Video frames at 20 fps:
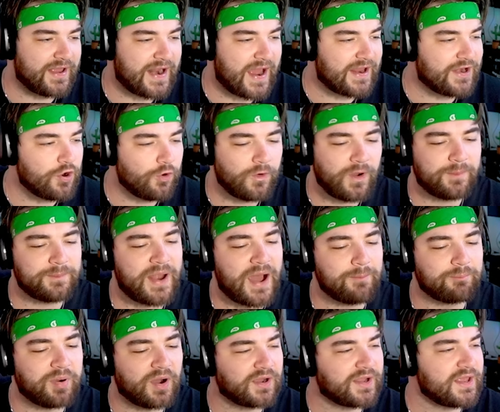and i know i'm not
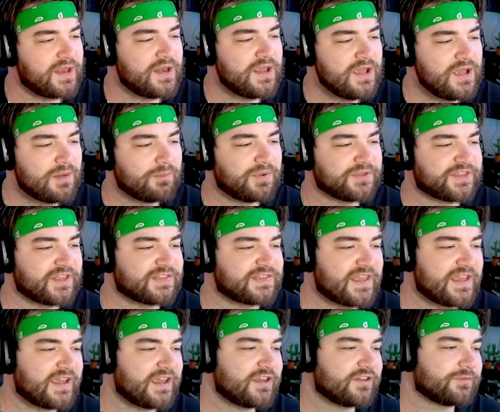bugging but the
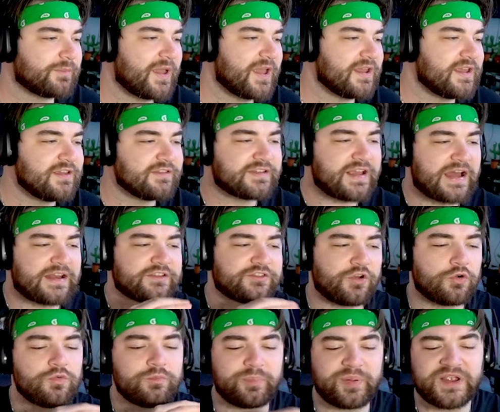thing is man he's got his
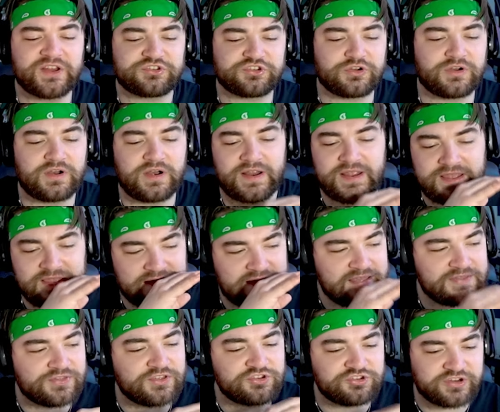own picture
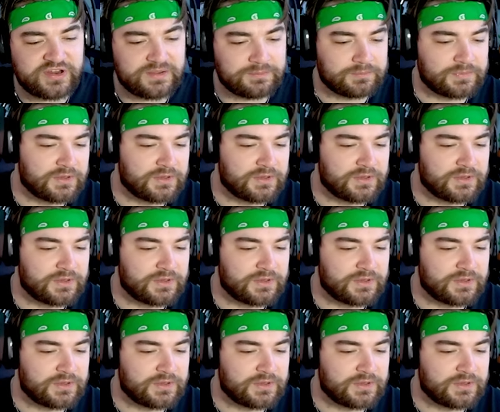in the gym